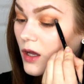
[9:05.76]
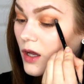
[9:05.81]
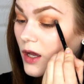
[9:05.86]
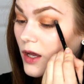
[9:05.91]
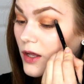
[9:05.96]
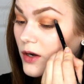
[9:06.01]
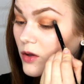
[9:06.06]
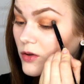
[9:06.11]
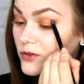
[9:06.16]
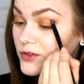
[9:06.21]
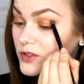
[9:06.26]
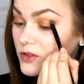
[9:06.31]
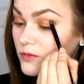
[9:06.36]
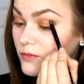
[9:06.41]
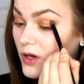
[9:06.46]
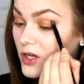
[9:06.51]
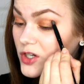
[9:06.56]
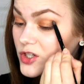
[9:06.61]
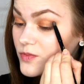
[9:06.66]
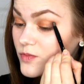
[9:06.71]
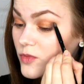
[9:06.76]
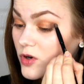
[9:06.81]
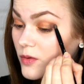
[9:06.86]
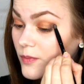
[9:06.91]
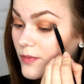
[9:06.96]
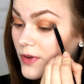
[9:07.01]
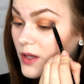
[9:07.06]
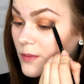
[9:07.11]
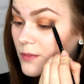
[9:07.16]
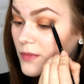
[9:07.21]
And also much more
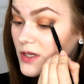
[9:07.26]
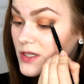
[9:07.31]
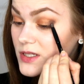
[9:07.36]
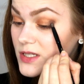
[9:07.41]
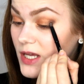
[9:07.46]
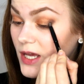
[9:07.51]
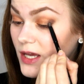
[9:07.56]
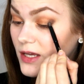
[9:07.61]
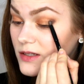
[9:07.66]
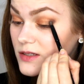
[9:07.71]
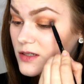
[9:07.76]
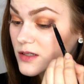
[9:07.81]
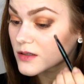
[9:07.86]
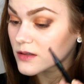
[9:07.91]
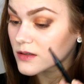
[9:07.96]
pigmented.